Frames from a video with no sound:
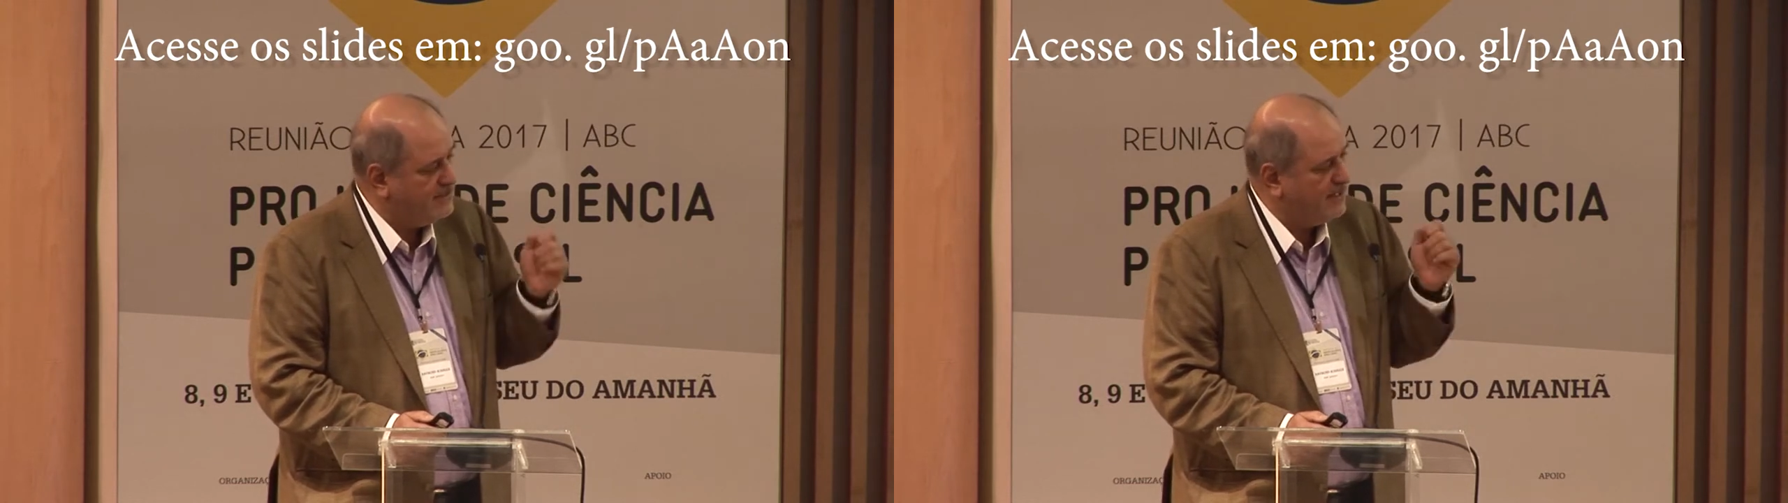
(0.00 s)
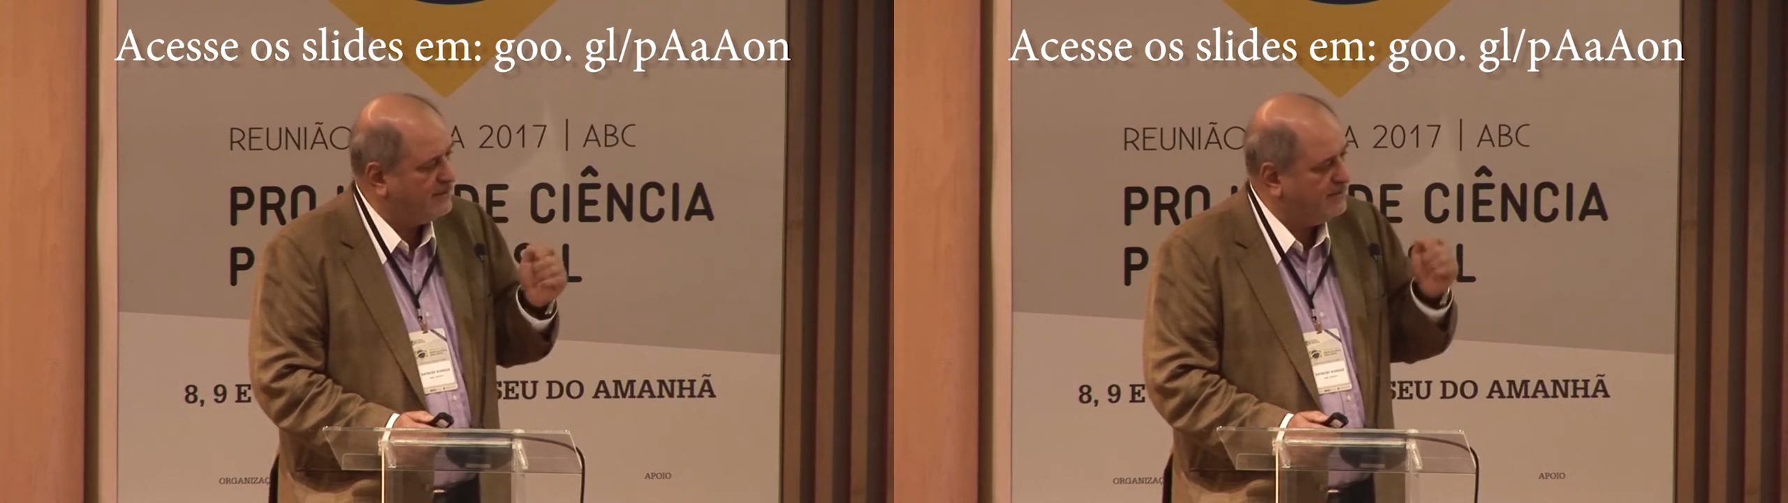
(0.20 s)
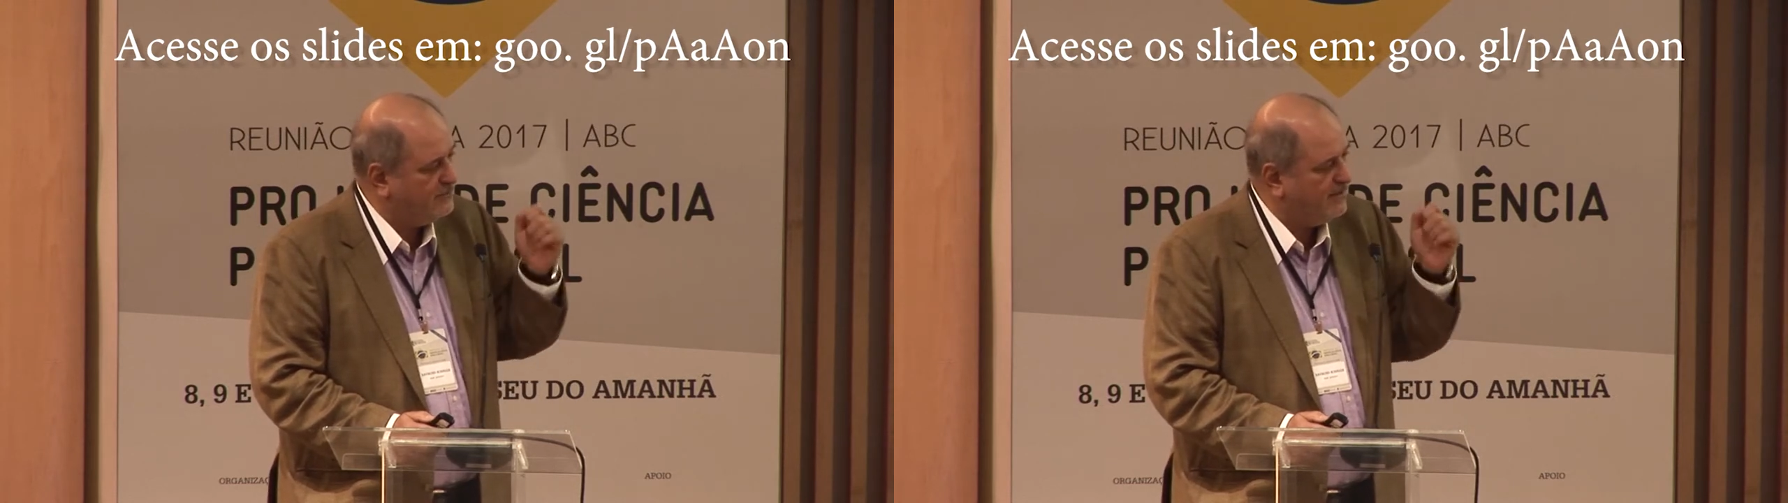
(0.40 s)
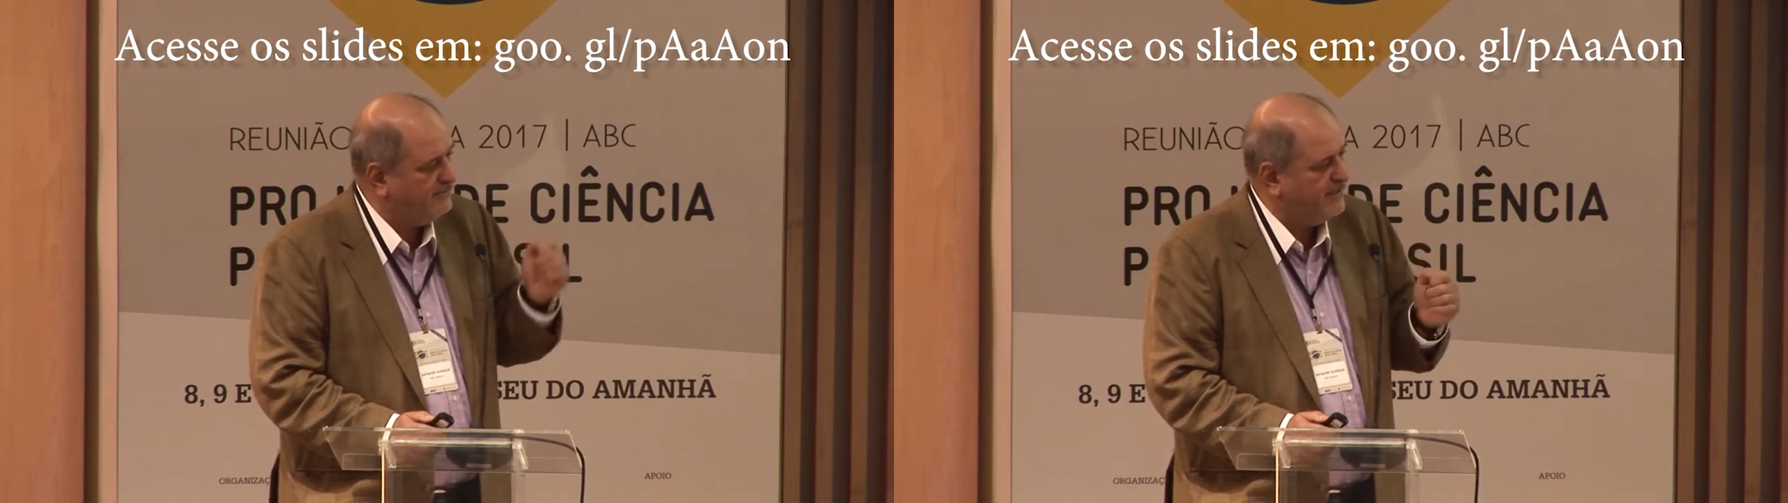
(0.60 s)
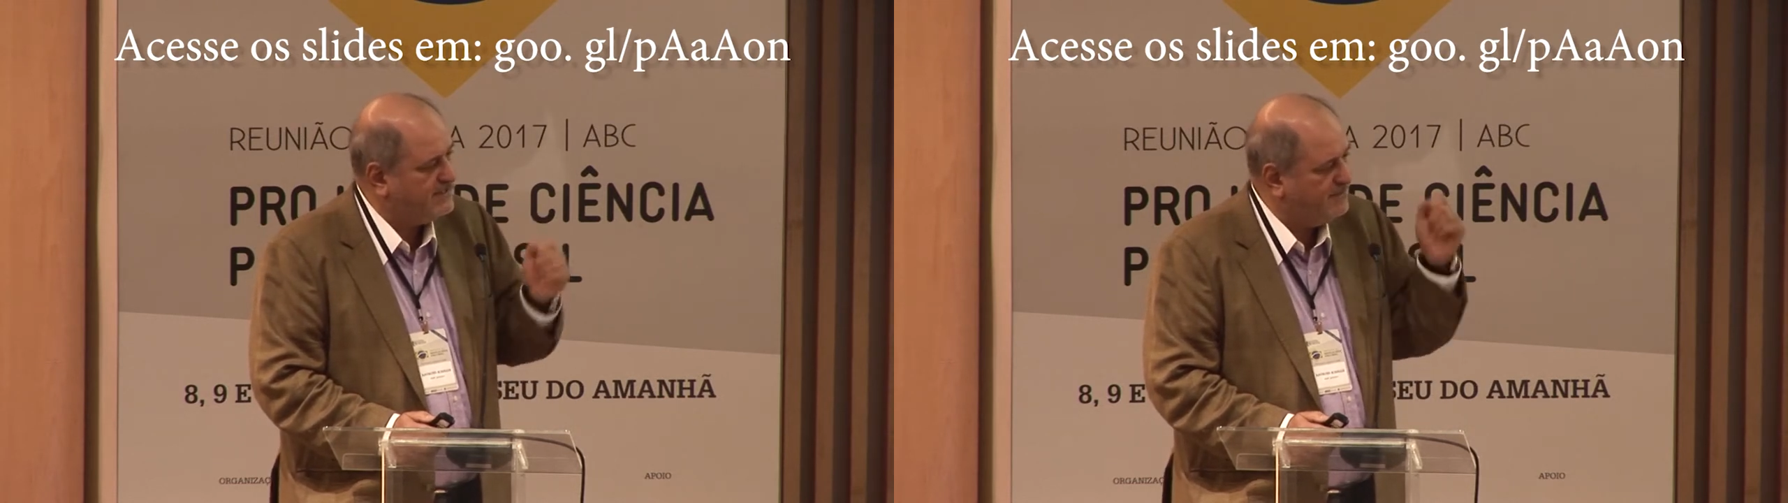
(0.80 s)
not
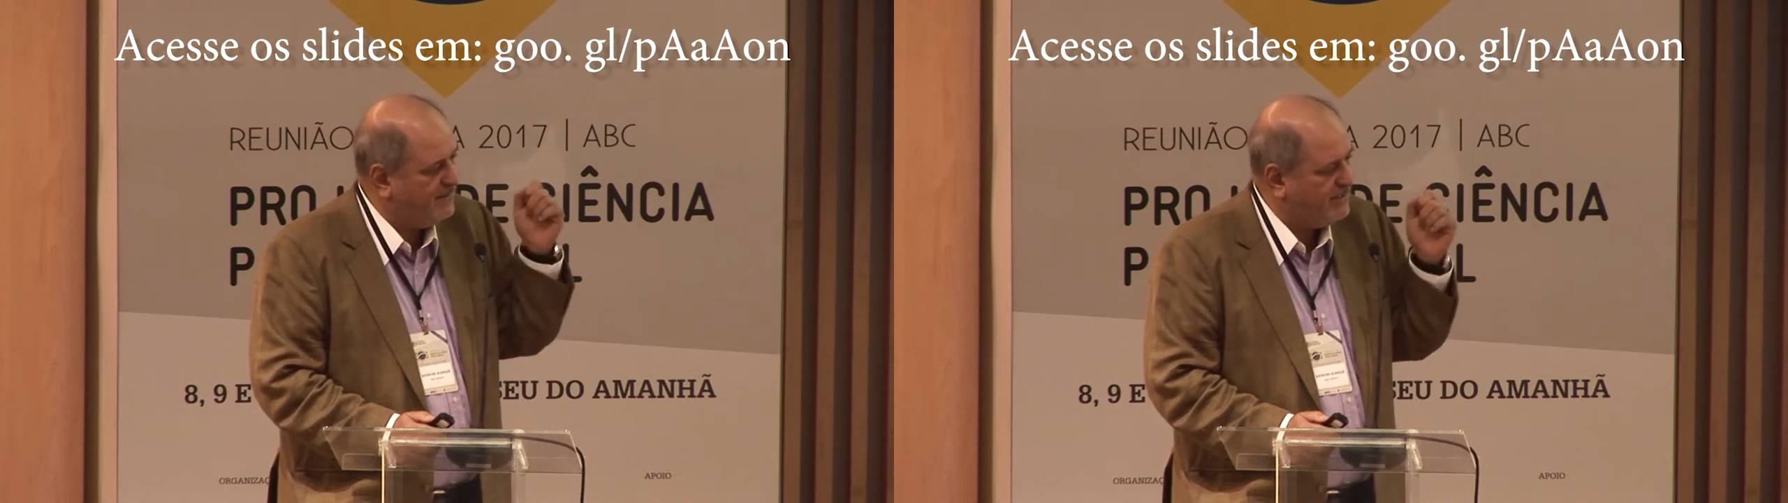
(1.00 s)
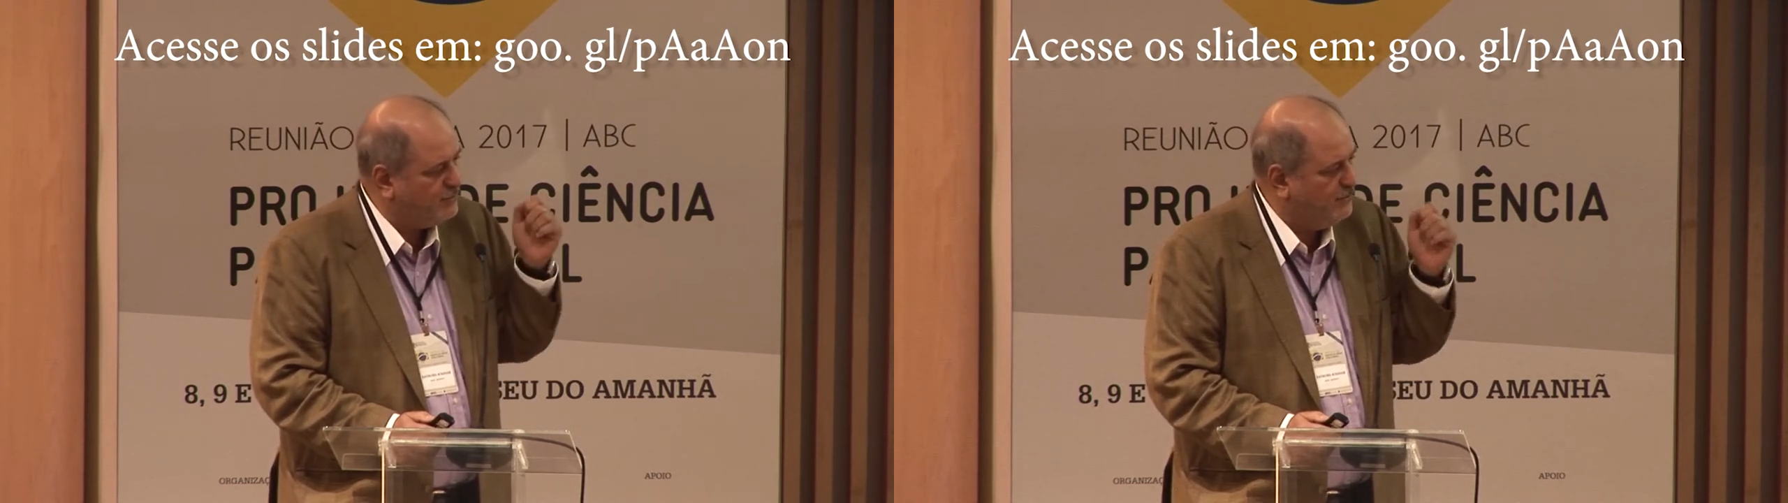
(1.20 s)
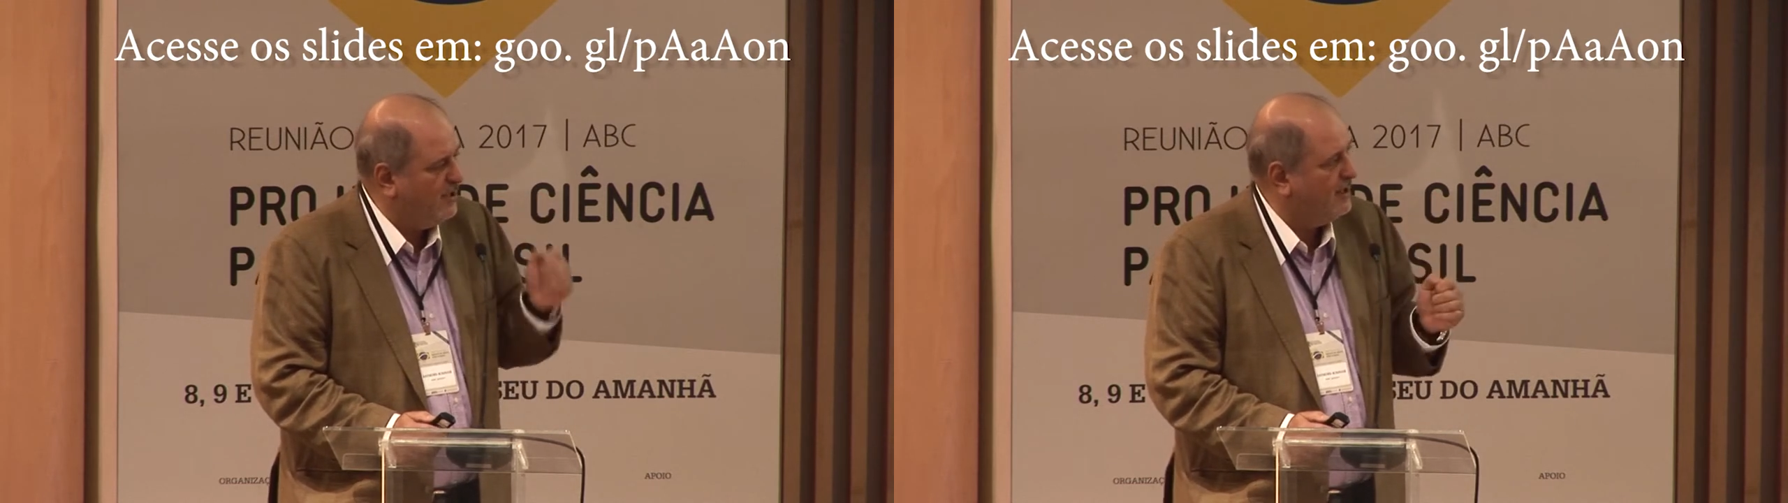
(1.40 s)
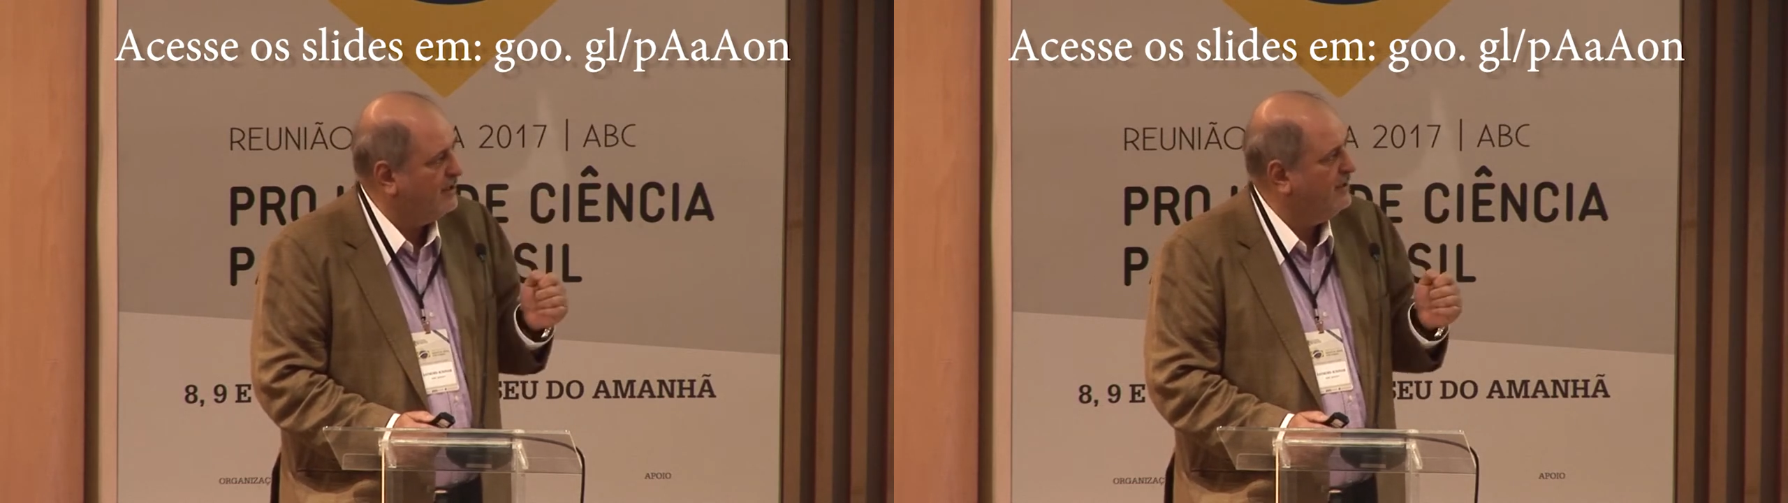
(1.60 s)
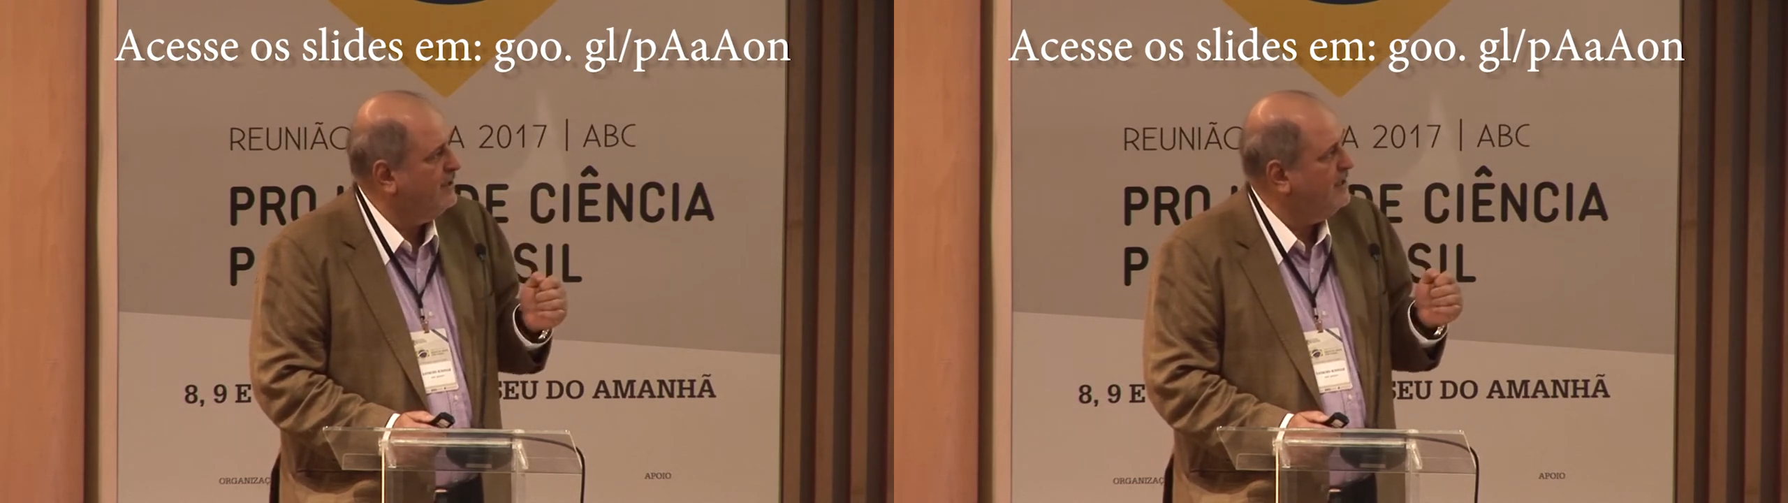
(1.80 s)
12 weeks, maybe too long,